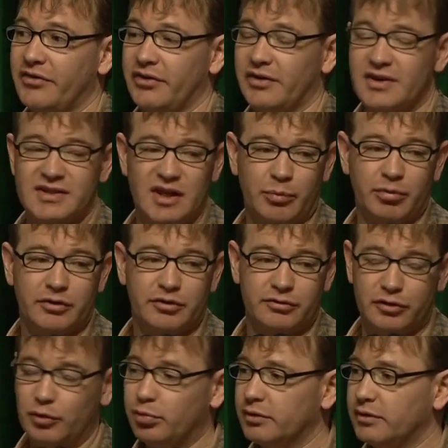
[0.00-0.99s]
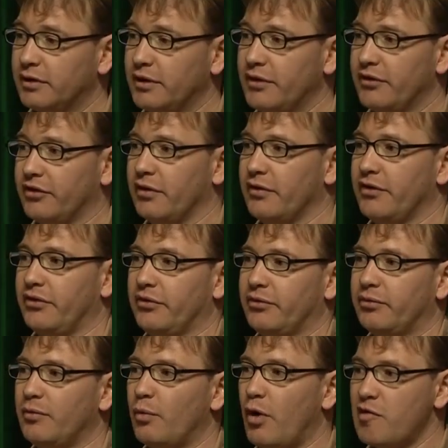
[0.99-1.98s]
this in a separate group. So this
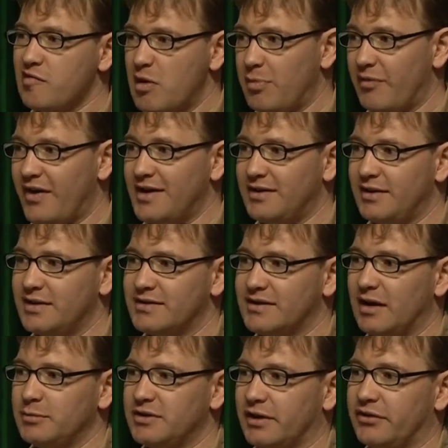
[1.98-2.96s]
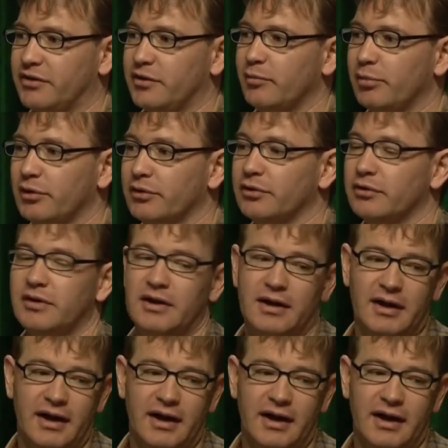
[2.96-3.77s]
is one group of 18 subjects in blue,